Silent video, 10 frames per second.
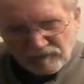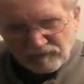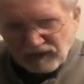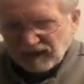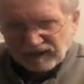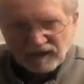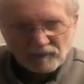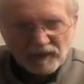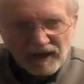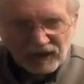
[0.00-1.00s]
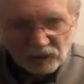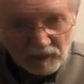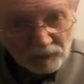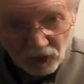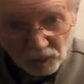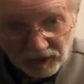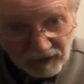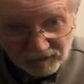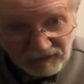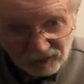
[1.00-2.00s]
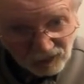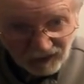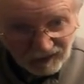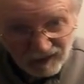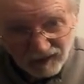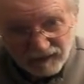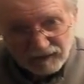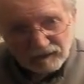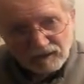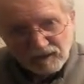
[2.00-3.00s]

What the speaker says: They didn't come back and report what heaven's really like.